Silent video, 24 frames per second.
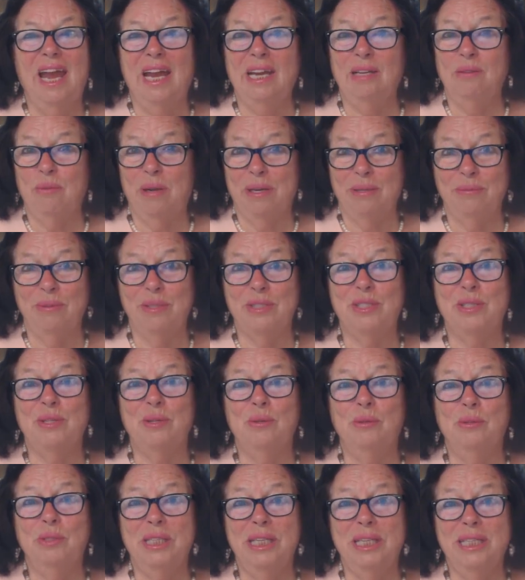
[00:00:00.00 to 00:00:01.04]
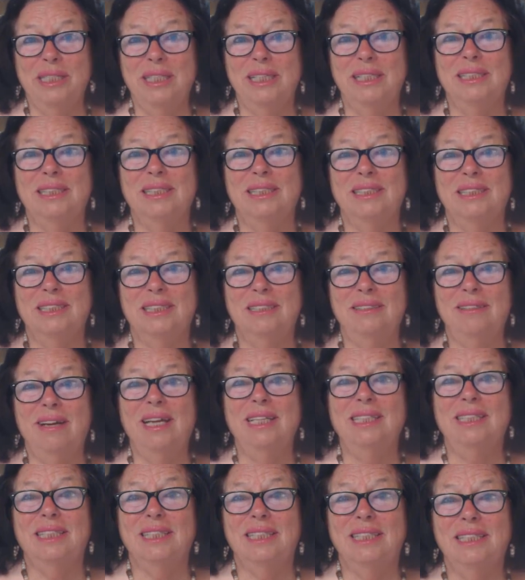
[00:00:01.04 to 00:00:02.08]
and one with you, Jesus
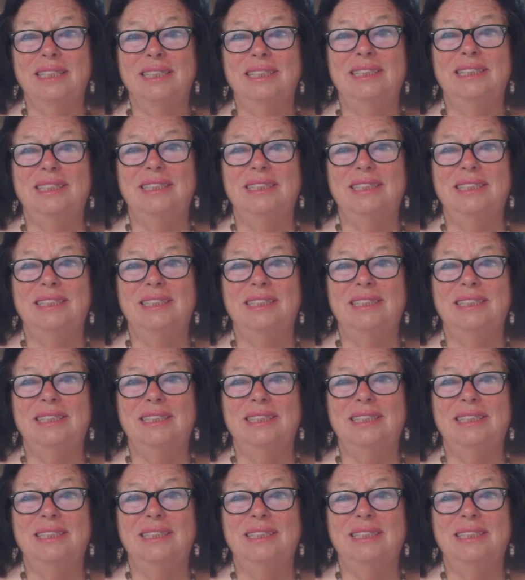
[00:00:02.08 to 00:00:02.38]
Christ.